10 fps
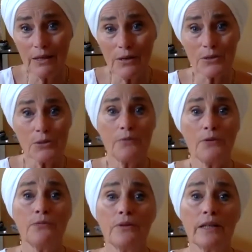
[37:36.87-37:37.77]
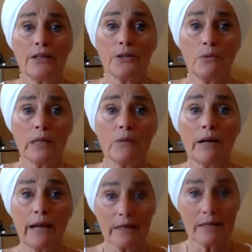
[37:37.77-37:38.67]
So if you feel like you really
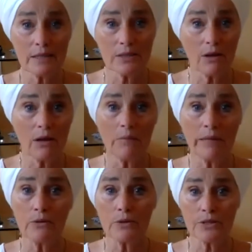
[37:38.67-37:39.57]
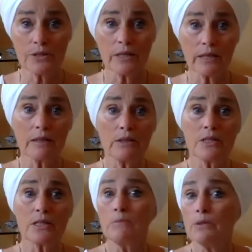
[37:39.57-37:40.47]
want access to all of my courses, that includes
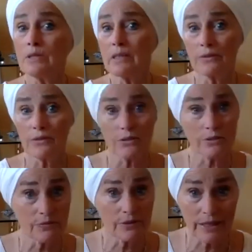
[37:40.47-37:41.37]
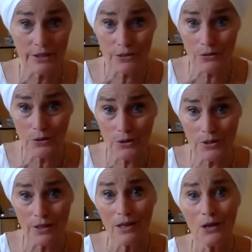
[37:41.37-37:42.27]
the Moon Center certification course,